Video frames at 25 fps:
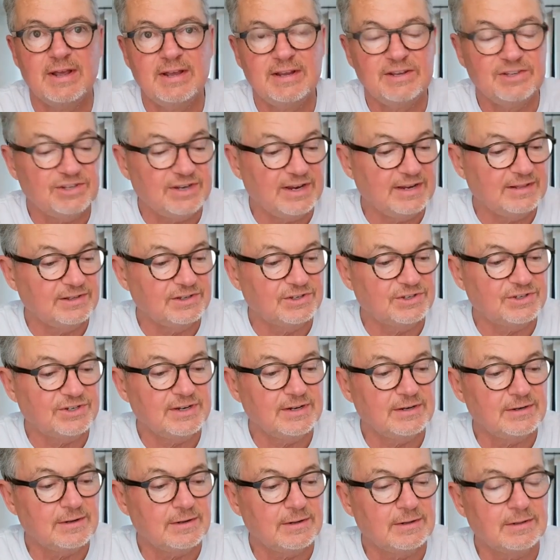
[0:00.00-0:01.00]
Stainless
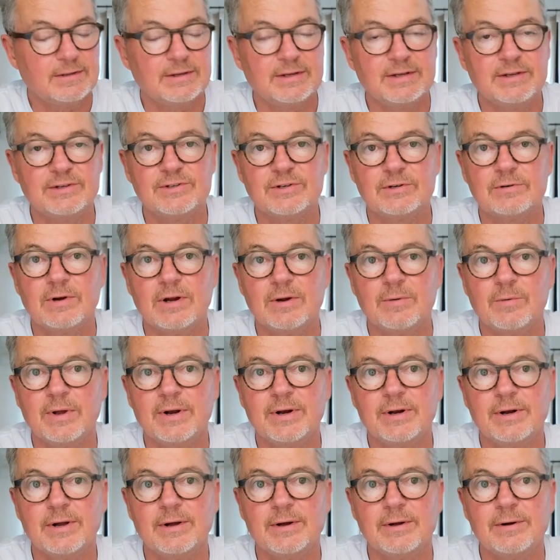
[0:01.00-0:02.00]
steel is a great way
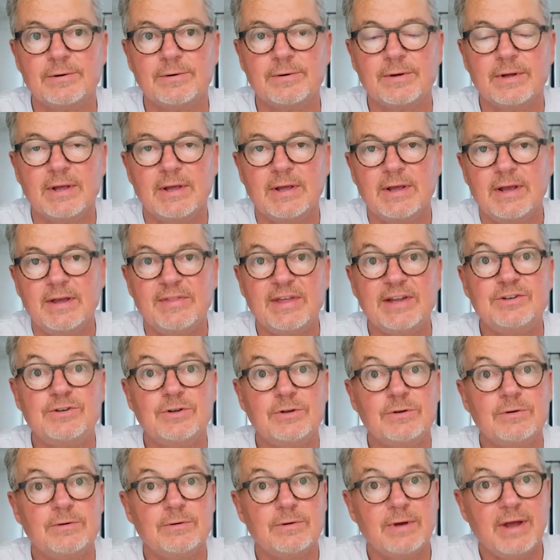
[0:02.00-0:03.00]
to go. They
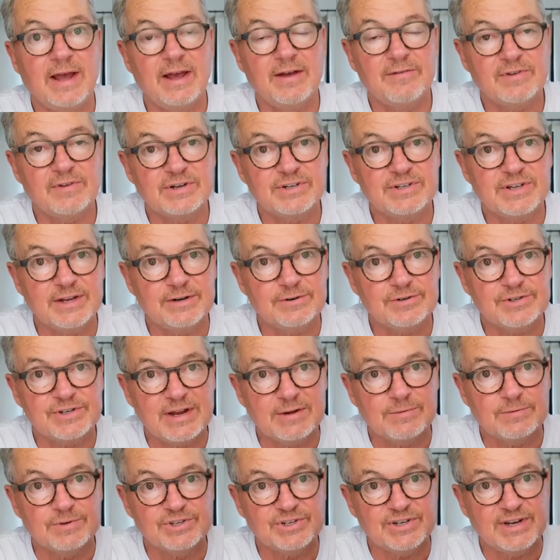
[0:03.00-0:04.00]
do have containers
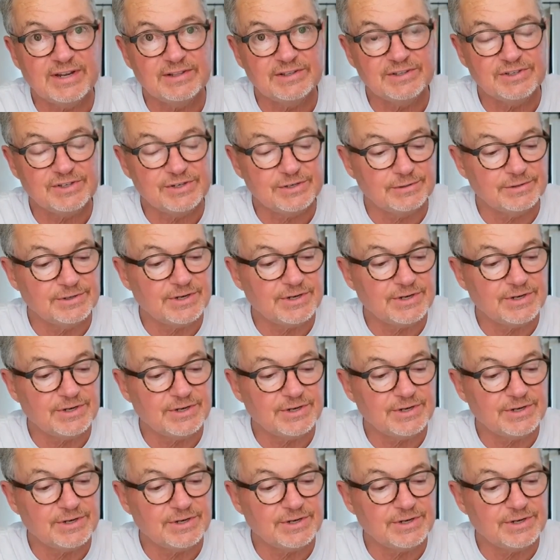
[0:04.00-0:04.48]
now with stainless steel